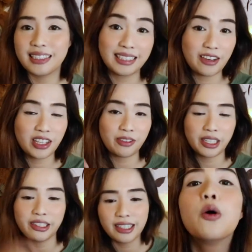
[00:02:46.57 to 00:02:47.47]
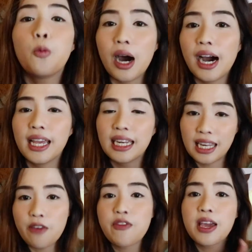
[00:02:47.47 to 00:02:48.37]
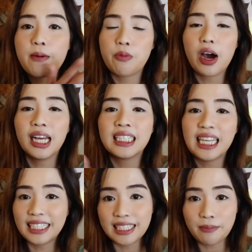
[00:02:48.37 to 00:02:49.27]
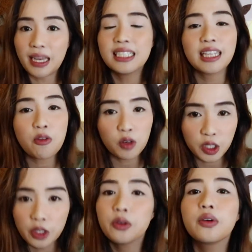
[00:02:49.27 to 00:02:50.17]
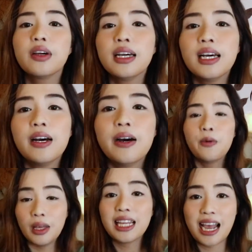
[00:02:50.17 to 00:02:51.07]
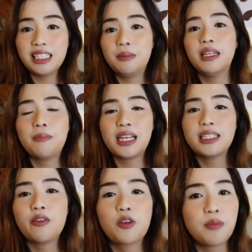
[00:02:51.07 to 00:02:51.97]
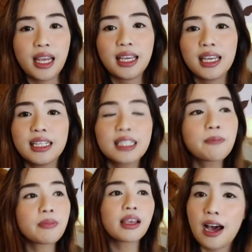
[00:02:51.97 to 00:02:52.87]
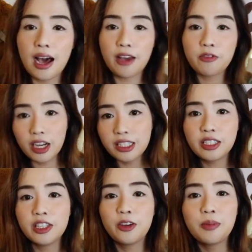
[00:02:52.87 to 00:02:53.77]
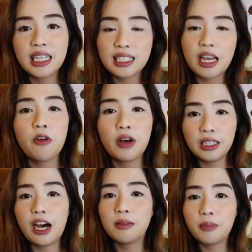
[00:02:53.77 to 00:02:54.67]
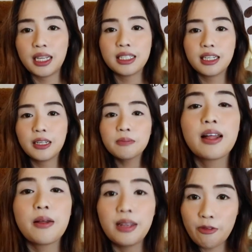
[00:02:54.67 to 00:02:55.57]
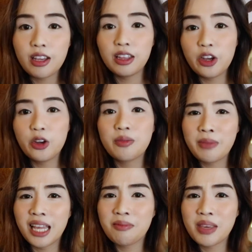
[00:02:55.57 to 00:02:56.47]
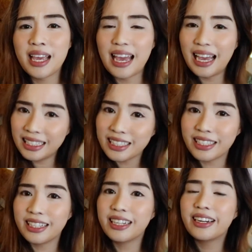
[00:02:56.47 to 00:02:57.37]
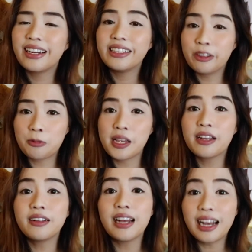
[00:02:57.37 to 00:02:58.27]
Comment down below. Why living abroad is the best thing for you. Well, it has been the best thing for me because I've gotten to know myself a lot better. Living alone made me enter the real